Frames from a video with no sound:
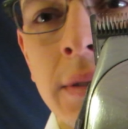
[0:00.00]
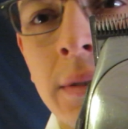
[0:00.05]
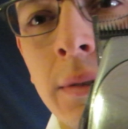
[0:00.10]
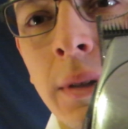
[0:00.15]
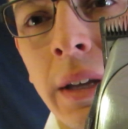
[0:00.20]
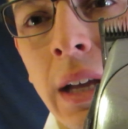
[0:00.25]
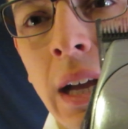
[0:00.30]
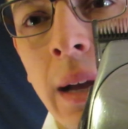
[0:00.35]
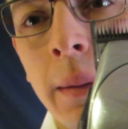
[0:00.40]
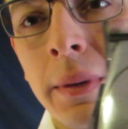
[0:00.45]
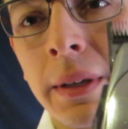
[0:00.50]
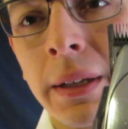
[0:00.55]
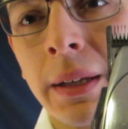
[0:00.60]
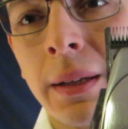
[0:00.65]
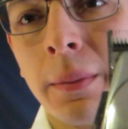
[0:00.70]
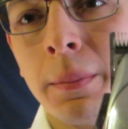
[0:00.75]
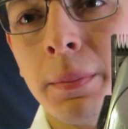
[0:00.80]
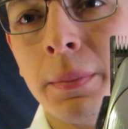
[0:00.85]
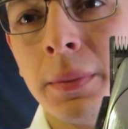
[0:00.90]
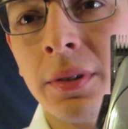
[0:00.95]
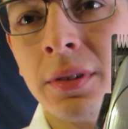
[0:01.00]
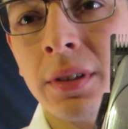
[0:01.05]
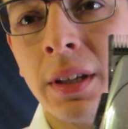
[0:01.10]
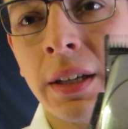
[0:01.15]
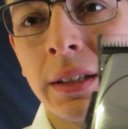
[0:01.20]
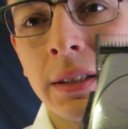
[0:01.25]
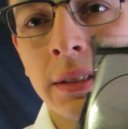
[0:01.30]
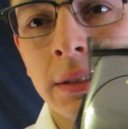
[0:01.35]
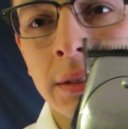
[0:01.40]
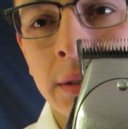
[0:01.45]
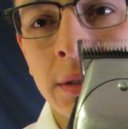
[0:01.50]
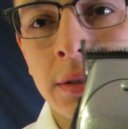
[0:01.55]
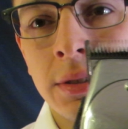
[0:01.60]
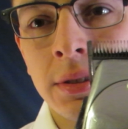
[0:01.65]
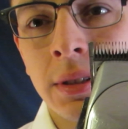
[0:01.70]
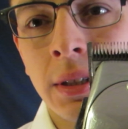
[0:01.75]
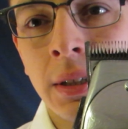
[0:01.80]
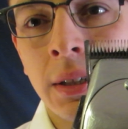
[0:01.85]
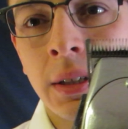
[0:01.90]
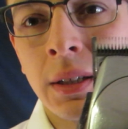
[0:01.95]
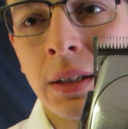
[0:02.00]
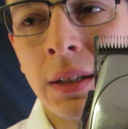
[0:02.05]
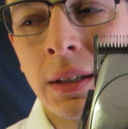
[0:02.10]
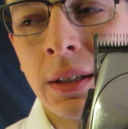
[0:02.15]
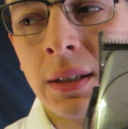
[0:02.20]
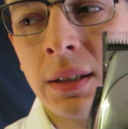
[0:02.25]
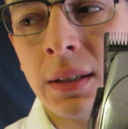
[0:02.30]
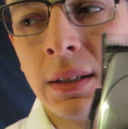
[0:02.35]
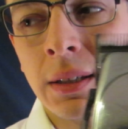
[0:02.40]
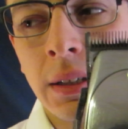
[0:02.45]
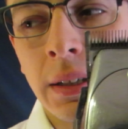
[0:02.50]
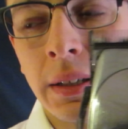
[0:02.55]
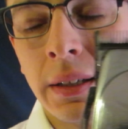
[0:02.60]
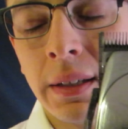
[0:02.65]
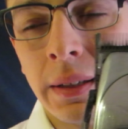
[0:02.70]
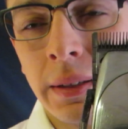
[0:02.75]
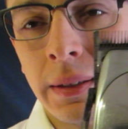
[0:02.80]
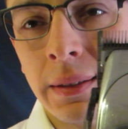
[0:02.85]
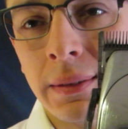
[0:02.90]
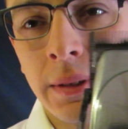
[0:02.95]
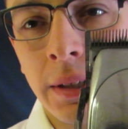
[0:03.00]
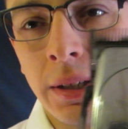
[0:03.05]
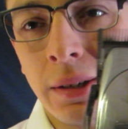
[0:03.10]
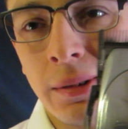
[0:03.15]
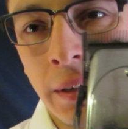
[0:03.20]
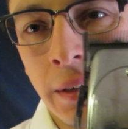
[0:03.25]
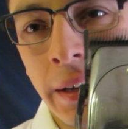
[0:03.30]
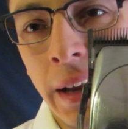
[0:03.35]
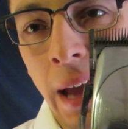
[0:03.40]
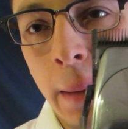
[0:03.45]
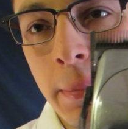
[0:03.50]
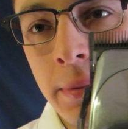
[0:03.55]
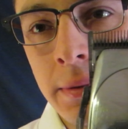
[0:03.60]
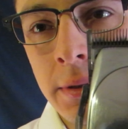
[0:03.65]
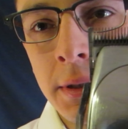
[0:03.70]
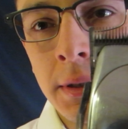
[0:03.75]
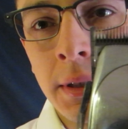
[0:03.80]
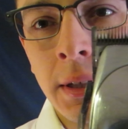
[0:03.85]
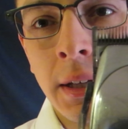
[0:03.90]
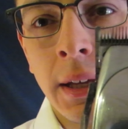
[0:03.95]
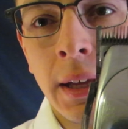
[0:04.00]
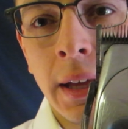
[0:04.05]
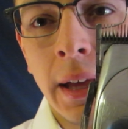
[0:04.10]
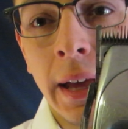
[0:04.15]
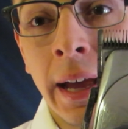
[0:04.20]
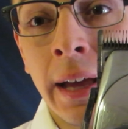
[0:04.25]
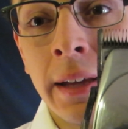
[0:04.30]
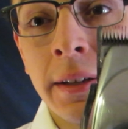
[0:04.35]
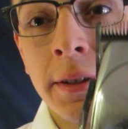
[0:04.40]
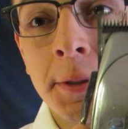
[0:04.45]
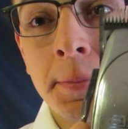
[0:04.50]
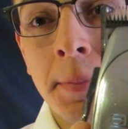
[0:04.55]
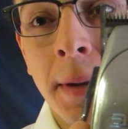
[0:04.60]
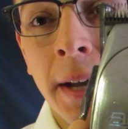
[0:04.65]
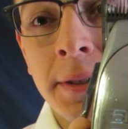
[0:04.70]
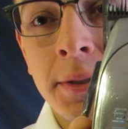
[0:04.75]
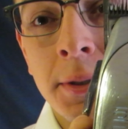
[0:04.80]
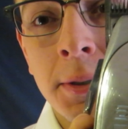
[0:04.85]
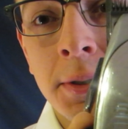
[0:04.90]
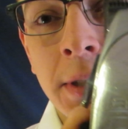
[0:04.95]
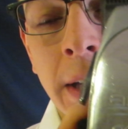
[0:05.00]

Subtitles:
only common to get it mistaken. You know, it happens. Andis Masters